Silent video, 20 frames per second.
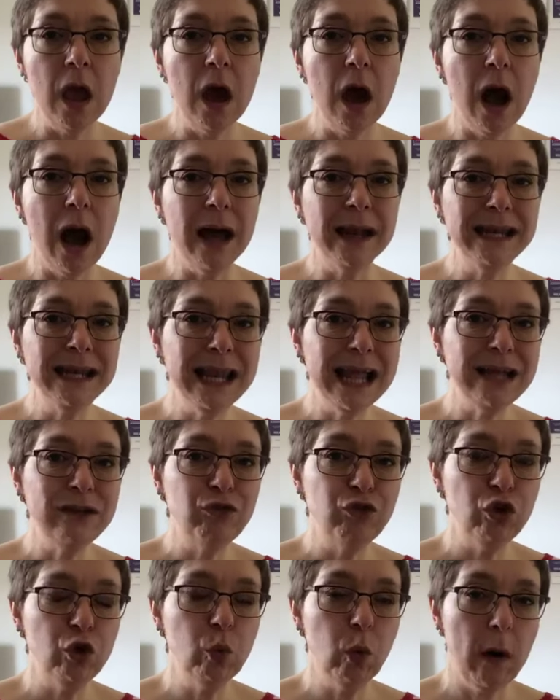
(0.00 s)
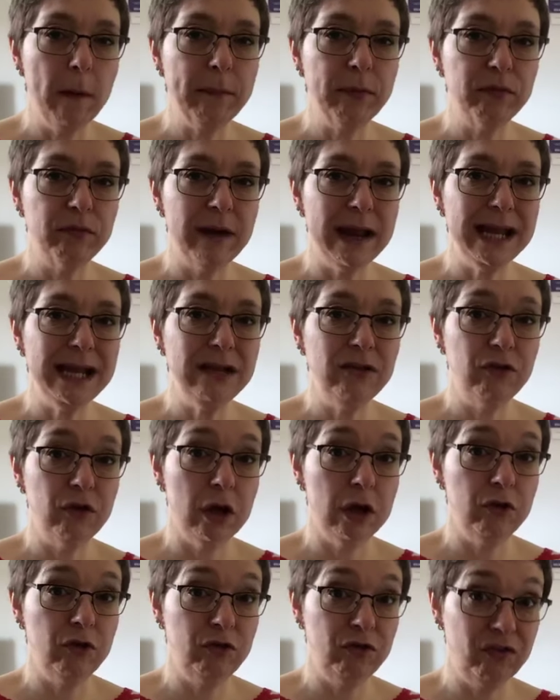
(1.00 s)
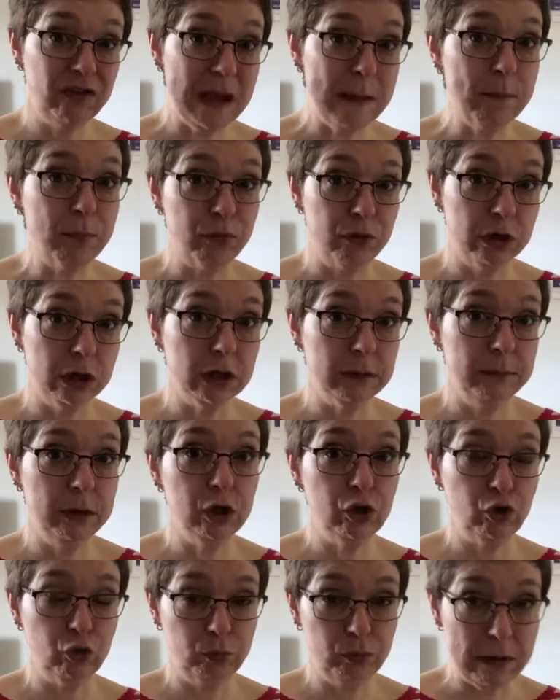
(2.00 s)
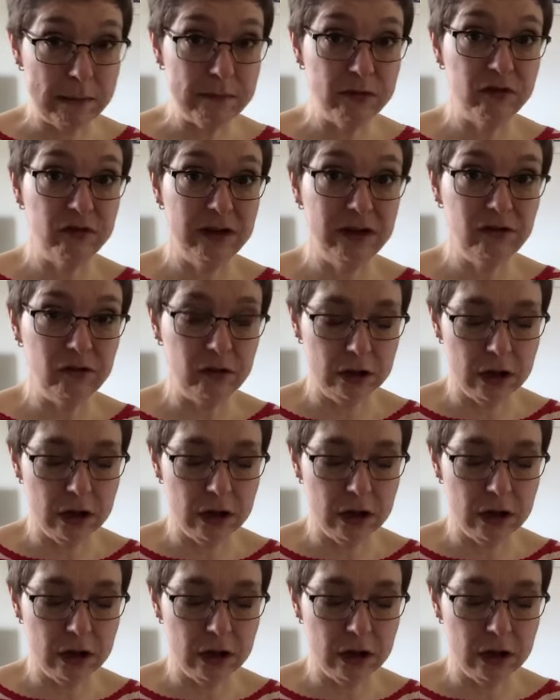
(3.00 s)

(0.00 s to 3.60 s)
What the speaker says: Unless you operate separate commercial premises,